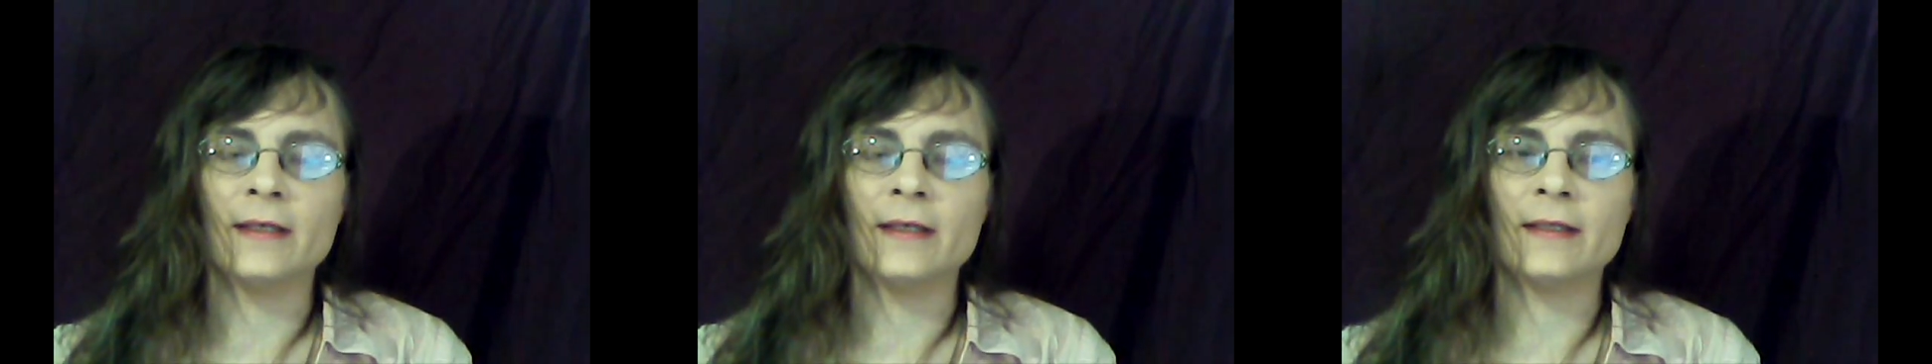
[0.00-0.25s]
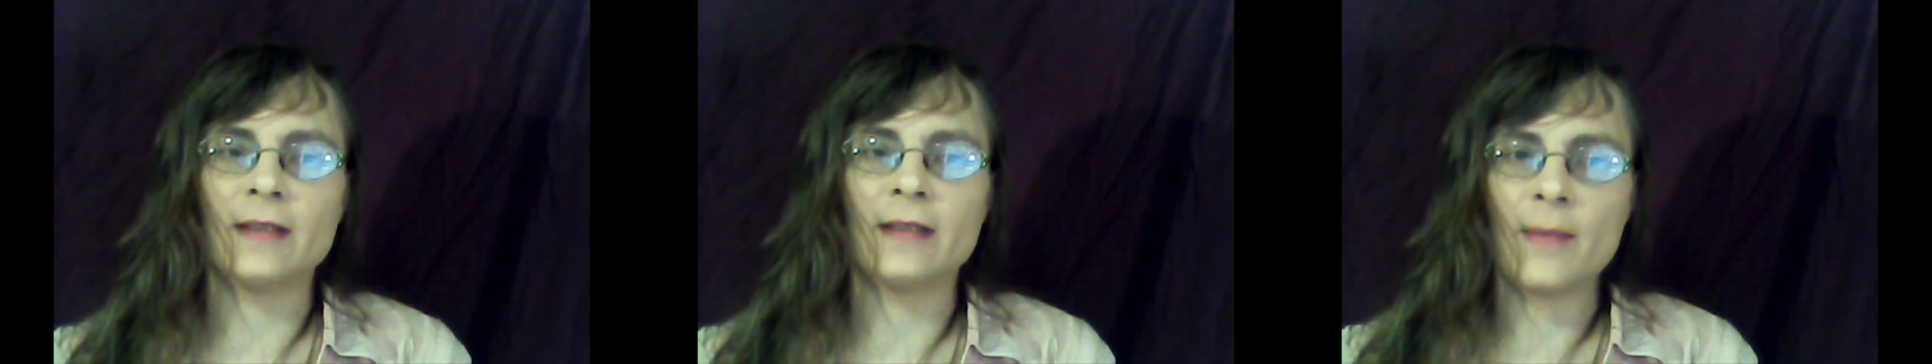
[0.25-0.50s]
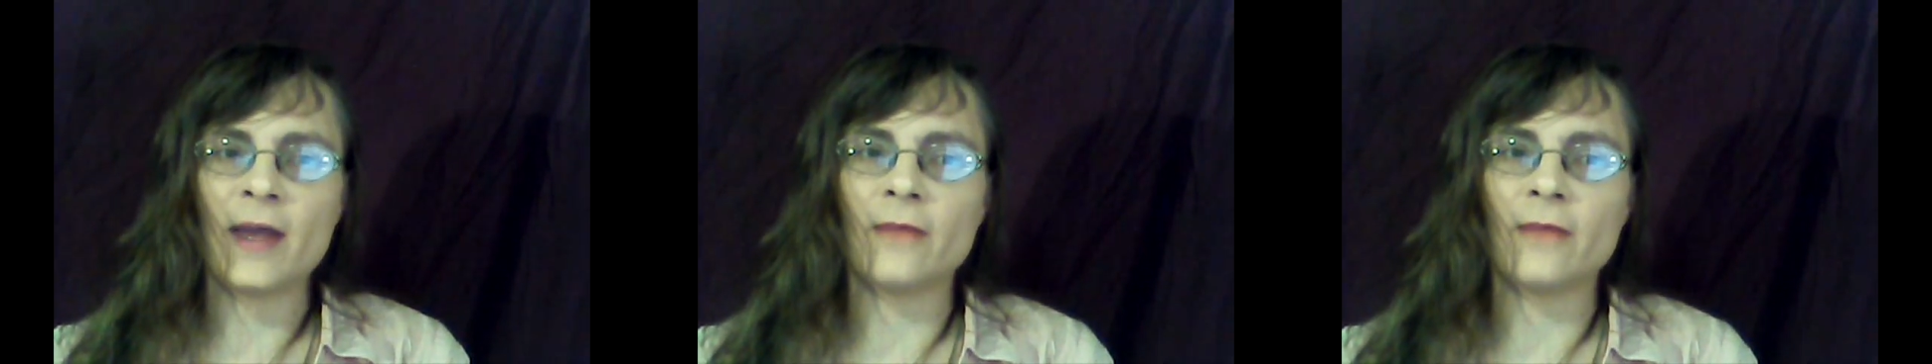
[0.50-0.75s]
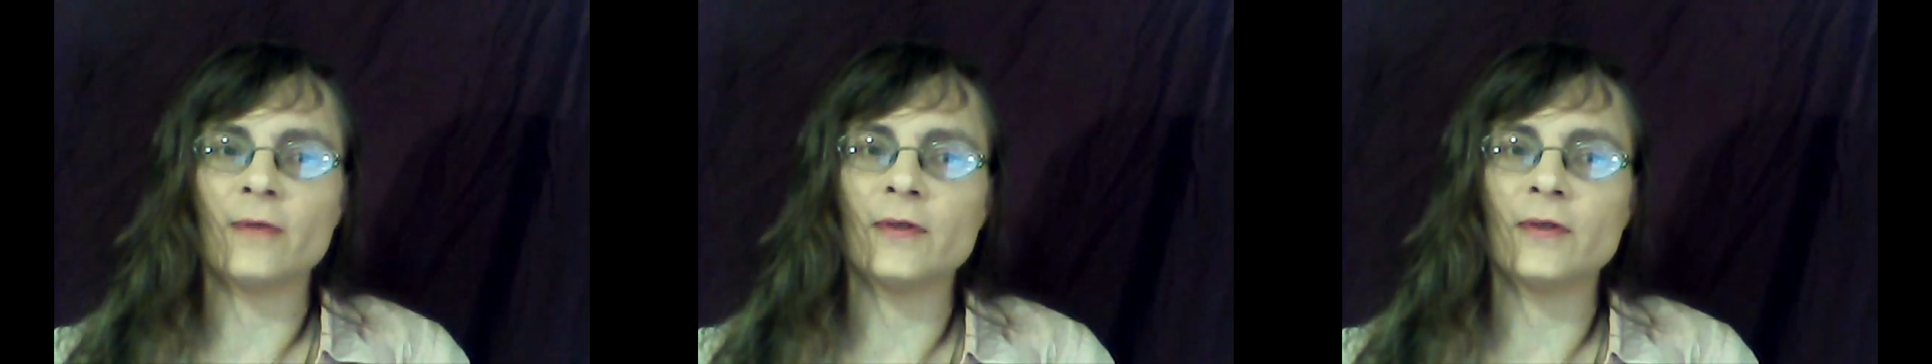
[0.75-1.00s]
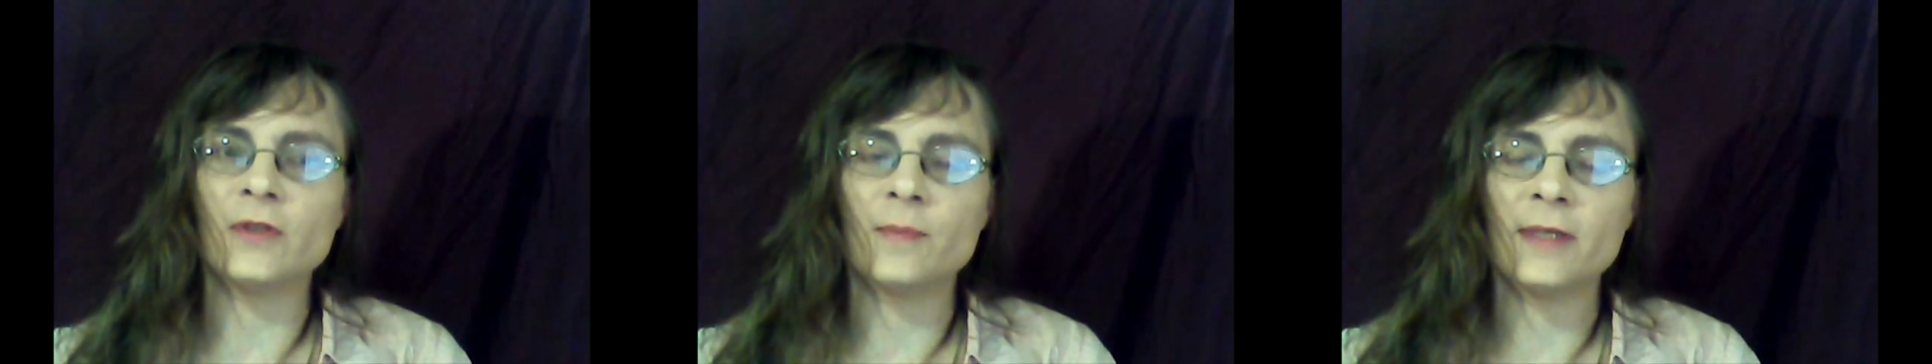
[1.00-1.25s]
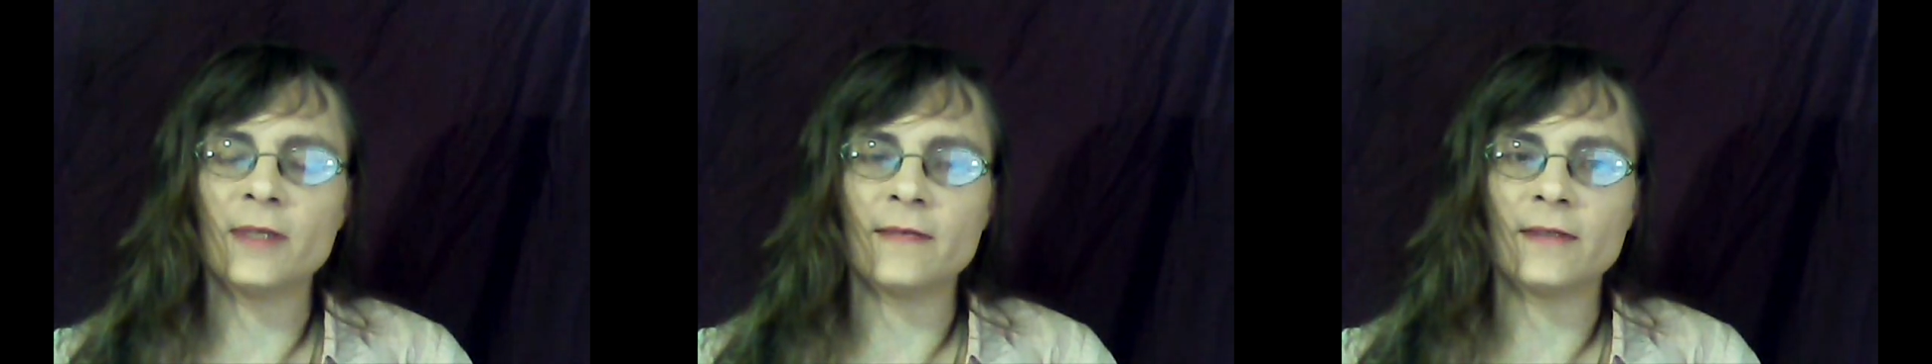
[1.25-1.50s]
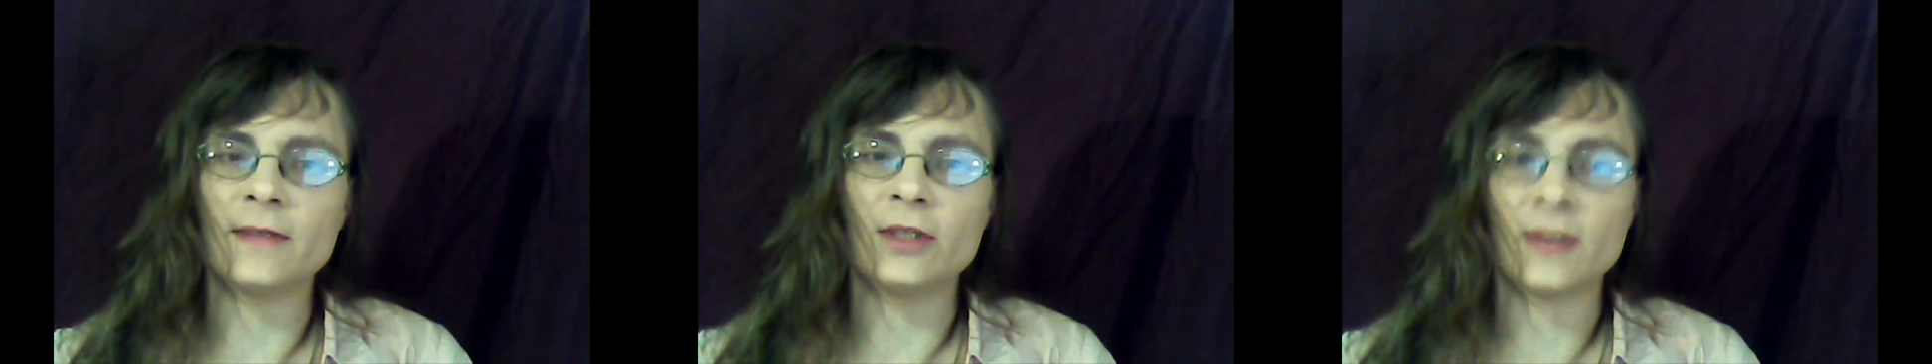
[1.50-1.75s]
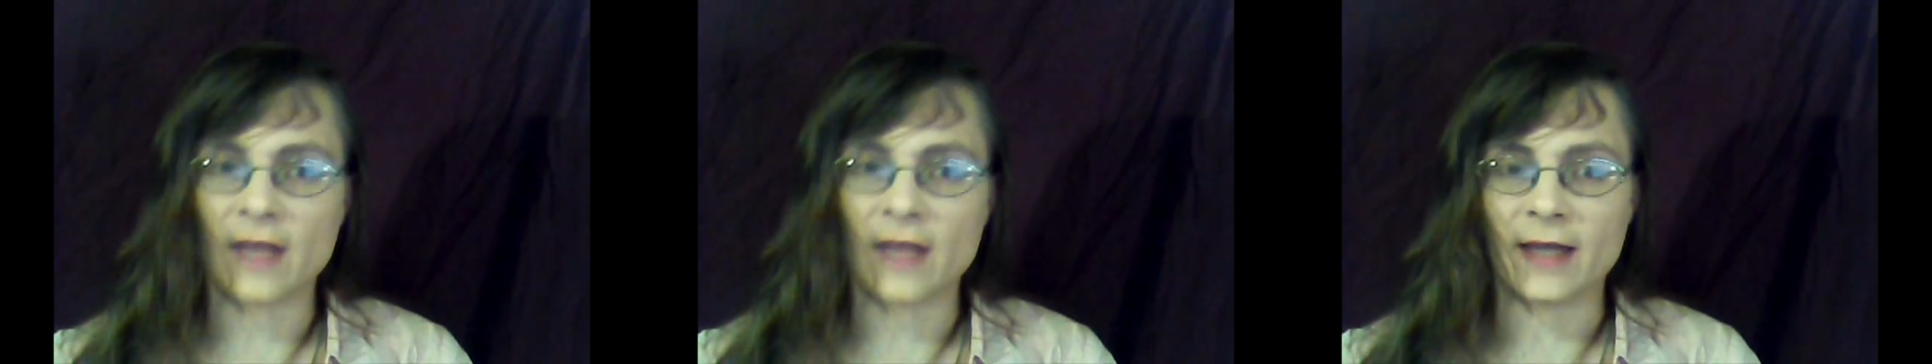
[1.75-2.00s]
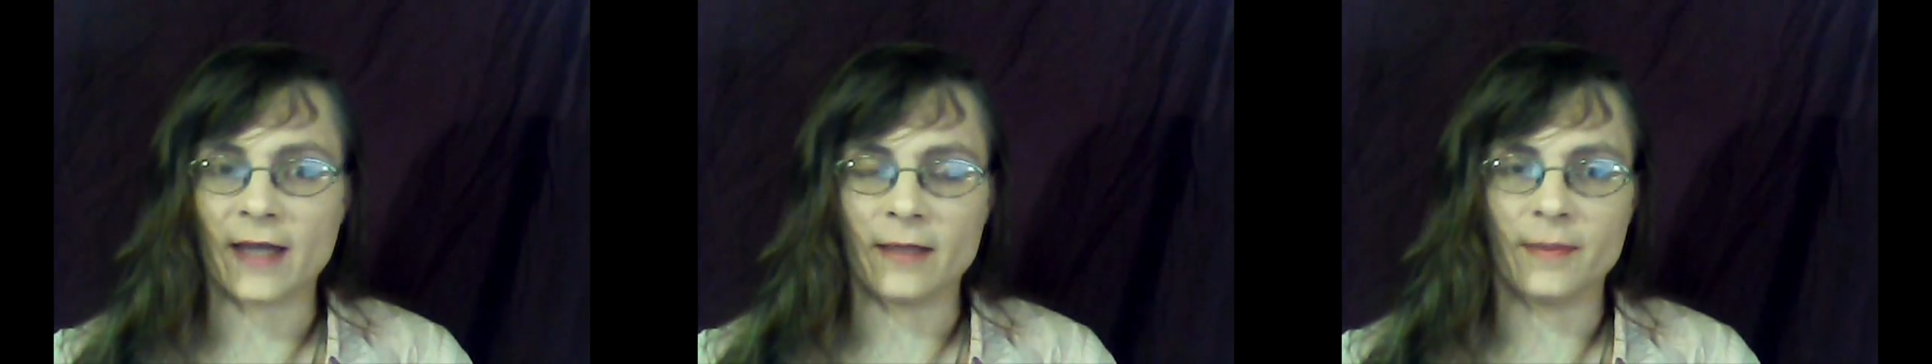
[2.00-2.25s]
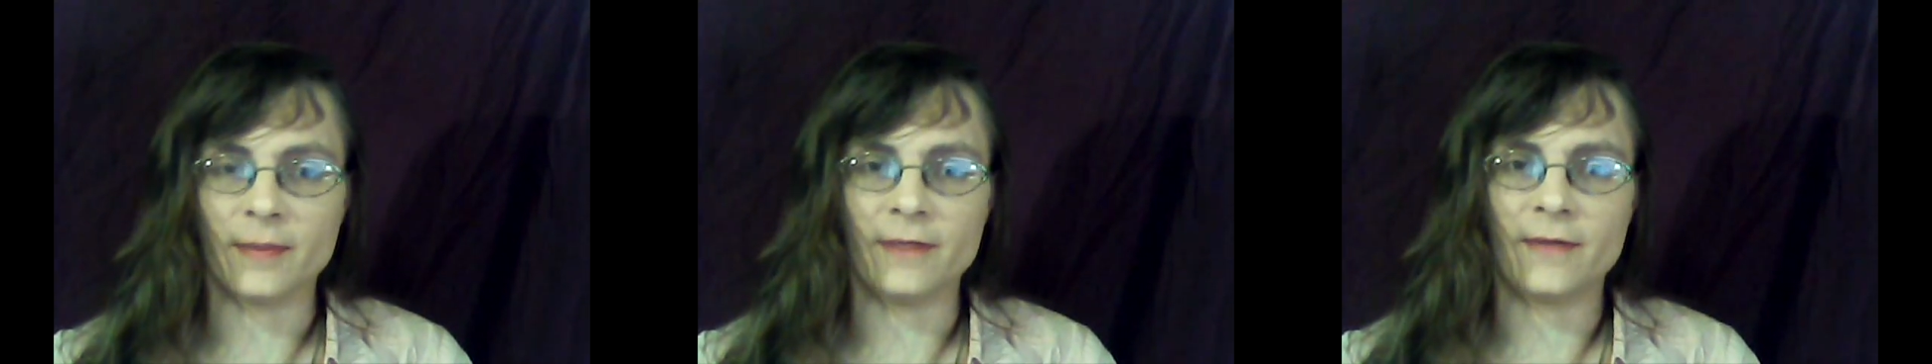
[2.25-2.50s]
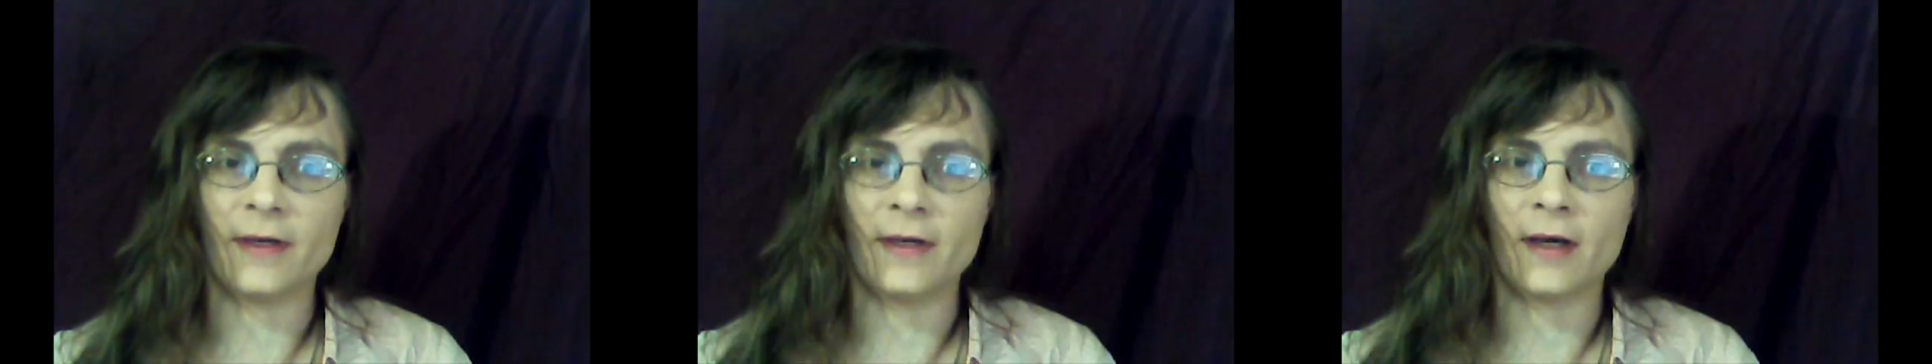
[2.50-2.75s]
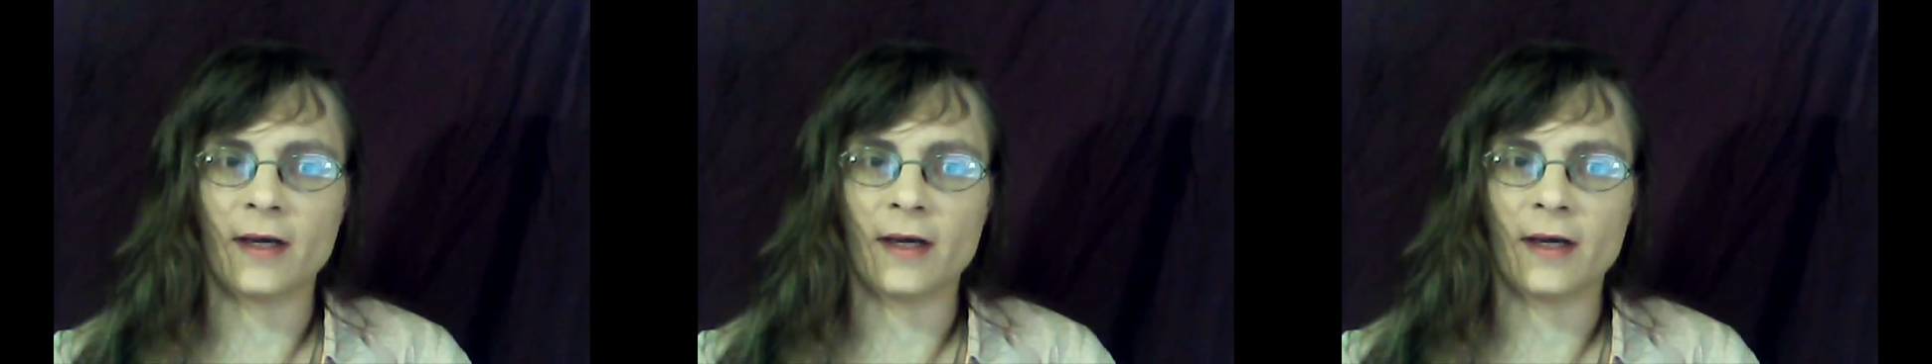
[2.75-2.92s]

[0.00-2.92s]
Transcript: Some have religious beliefs, just lacking a belief in a God.